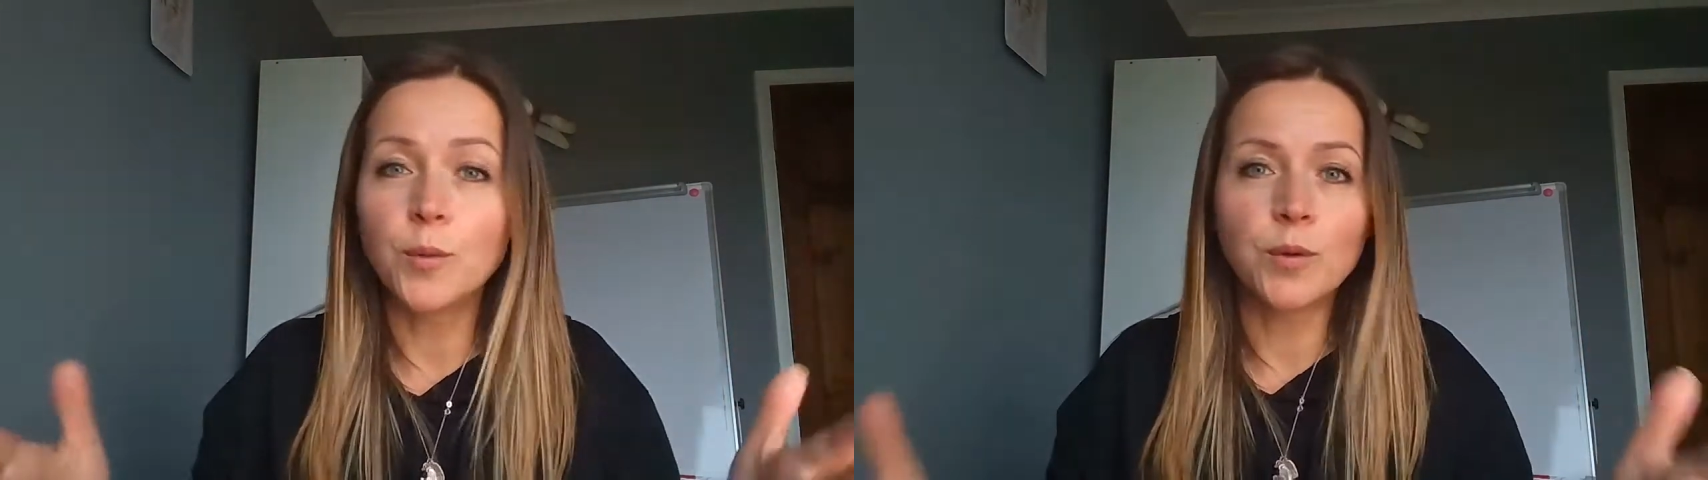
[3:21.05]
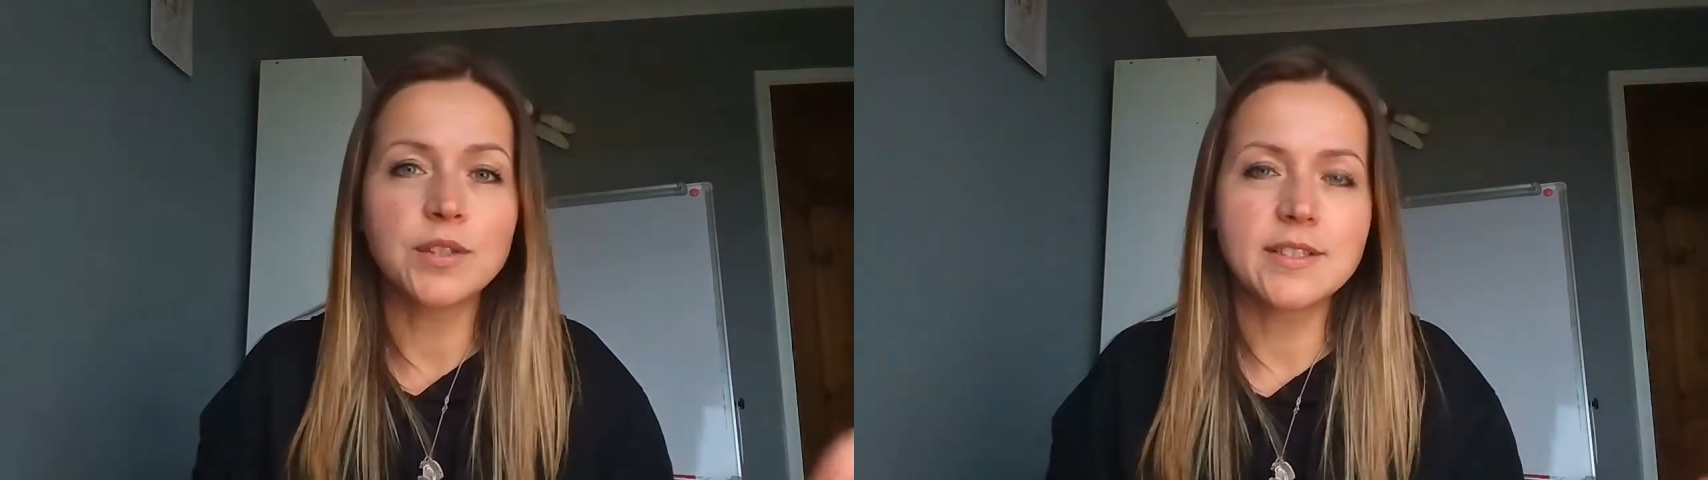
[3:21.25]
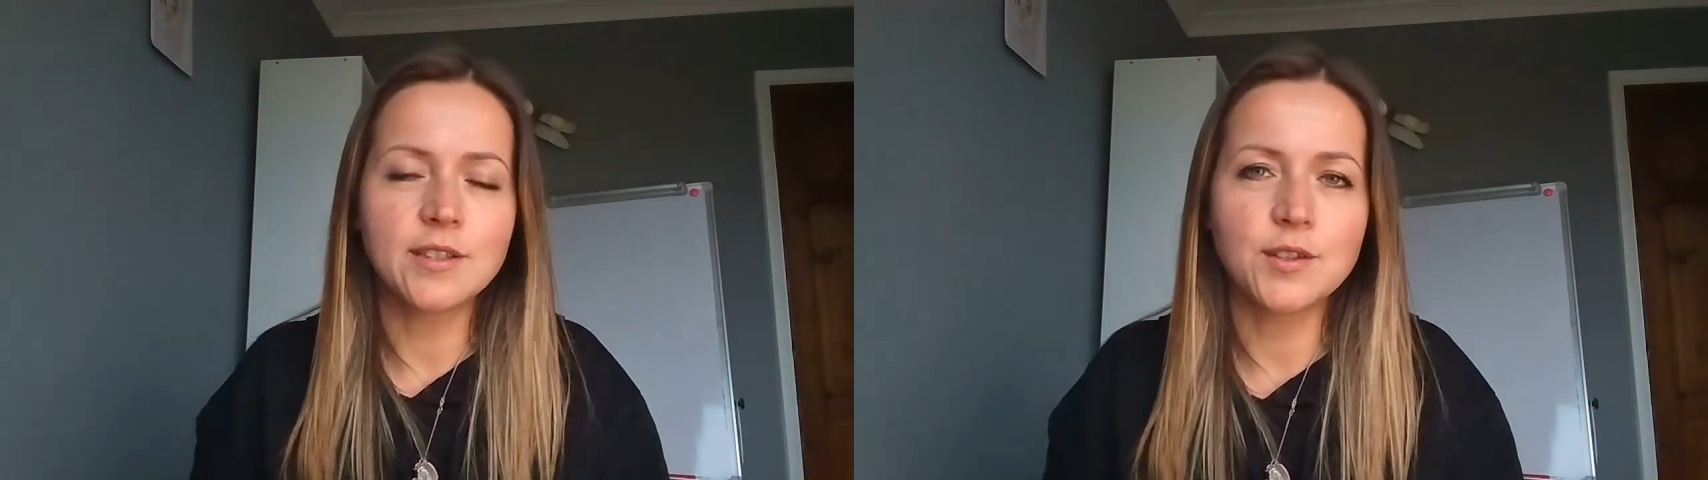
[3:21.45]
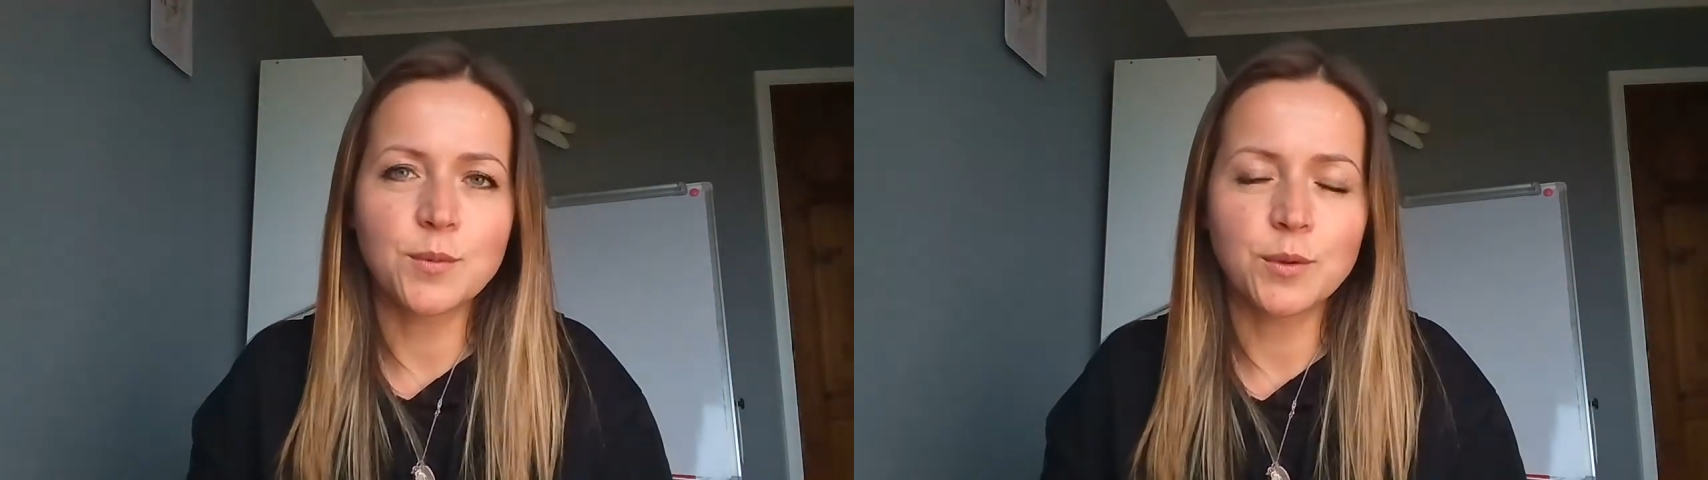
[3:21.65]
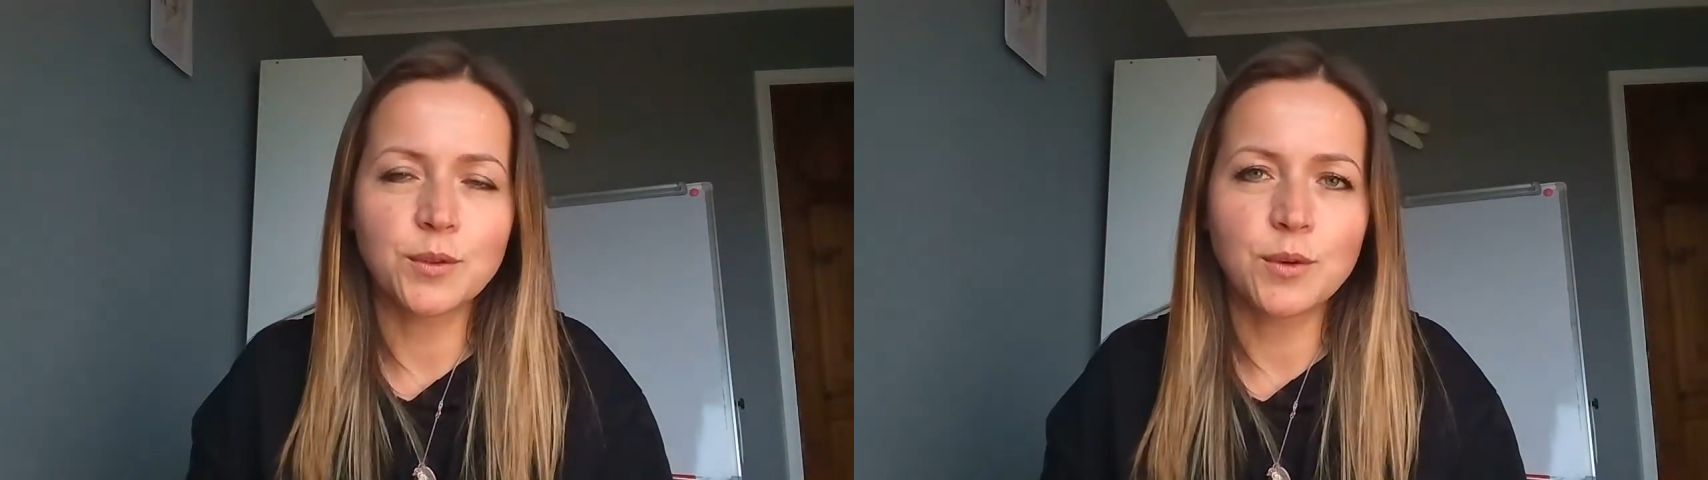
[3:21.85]
what is it you
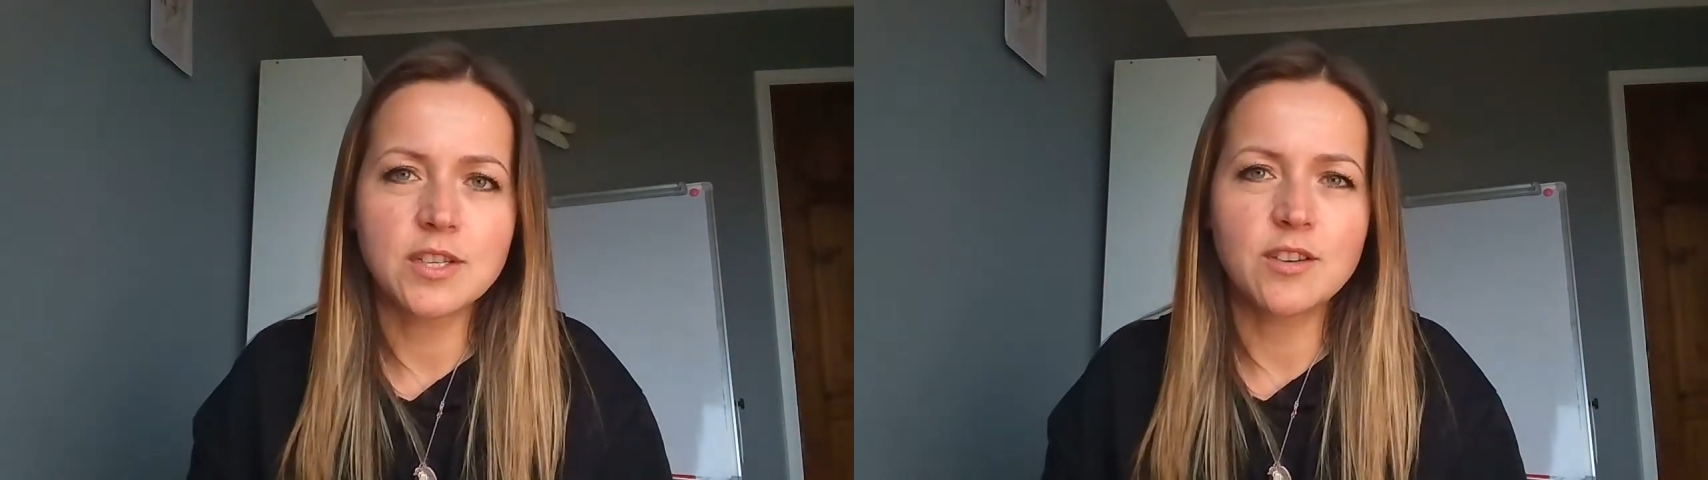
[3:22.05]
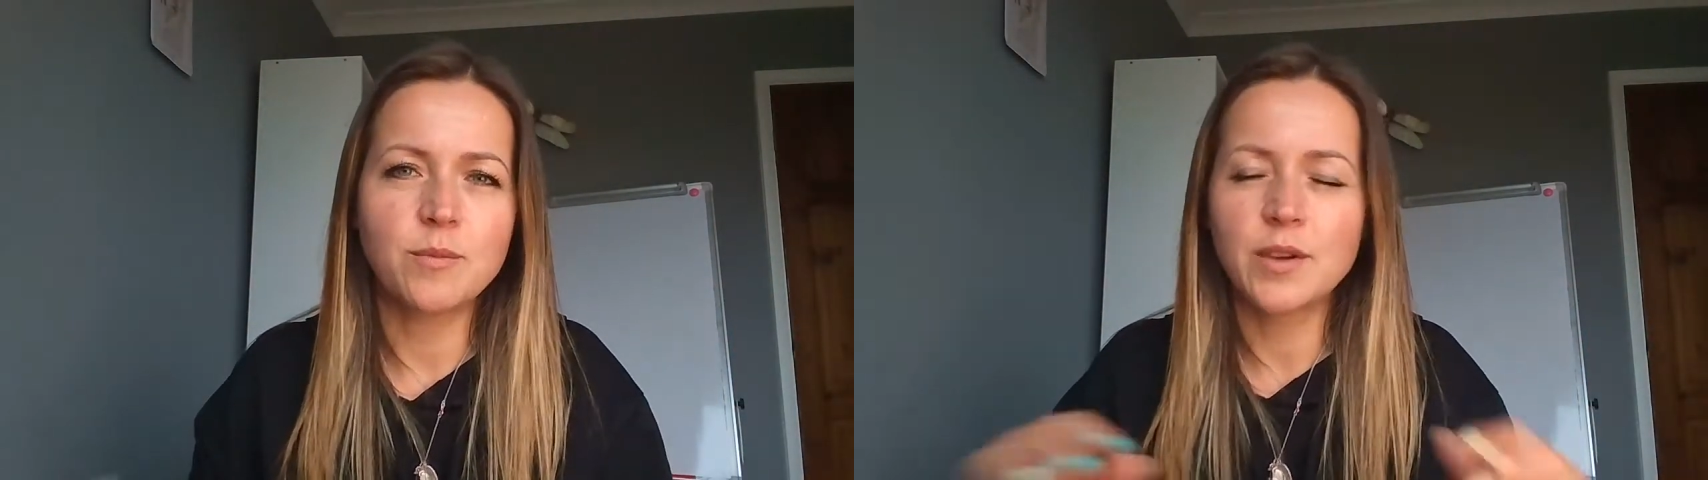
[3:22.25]
want to achieve,